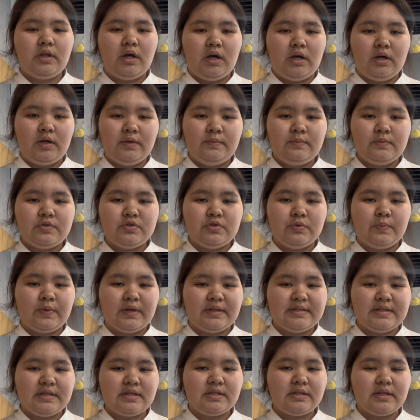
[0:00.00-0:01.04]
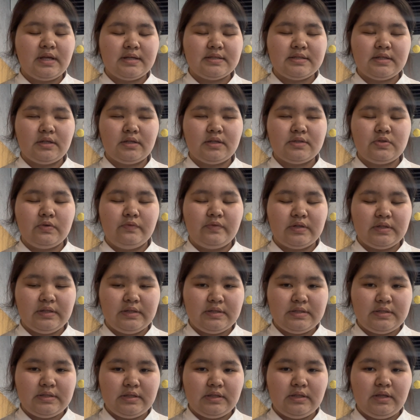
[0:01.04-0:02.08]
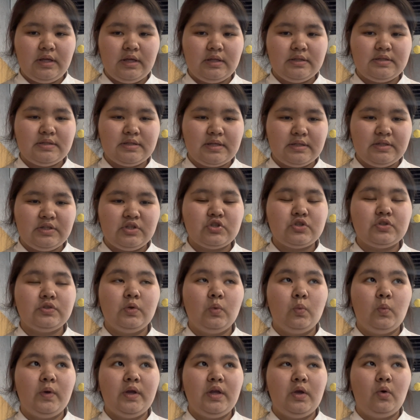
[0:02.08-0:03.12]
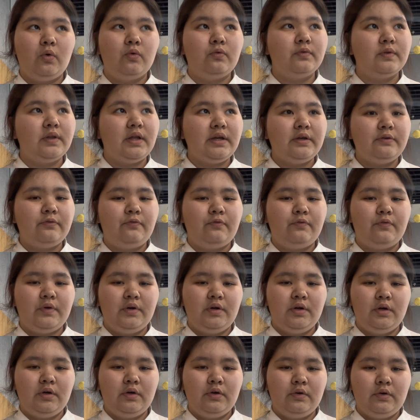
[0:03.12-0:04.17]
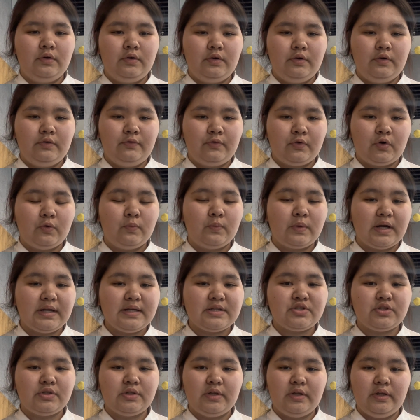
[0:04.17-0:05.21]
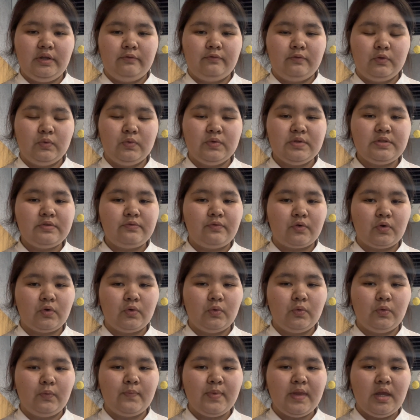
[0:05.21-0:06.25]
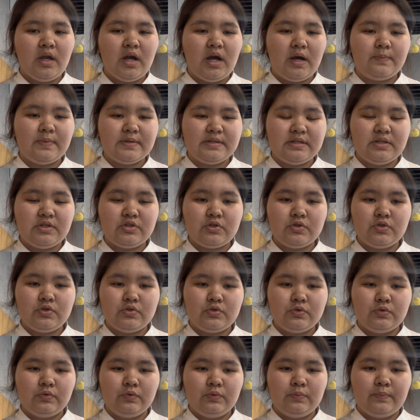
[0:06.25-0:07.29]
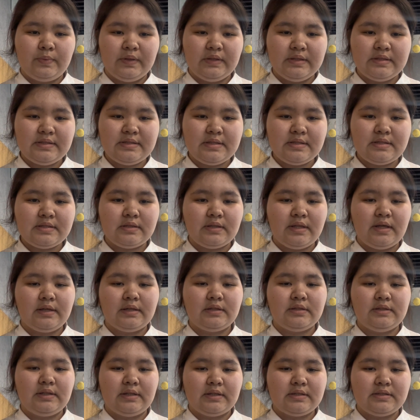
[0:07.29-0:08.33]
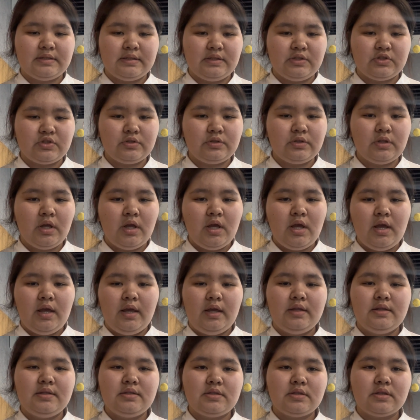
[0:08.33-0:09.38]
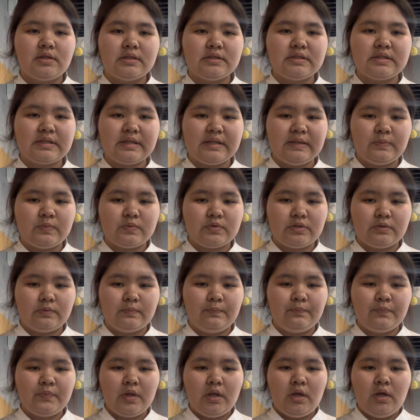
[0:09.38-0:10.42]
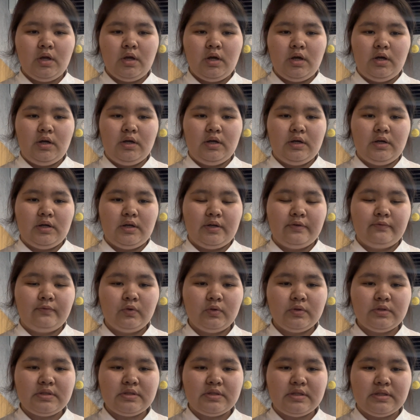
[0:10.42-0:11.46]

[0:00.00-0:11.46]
aimed to protect Kazakh sovereignty and traditional way of life uh, from Russian influence through opposition to policies like taxation and conscription. Uh, revolts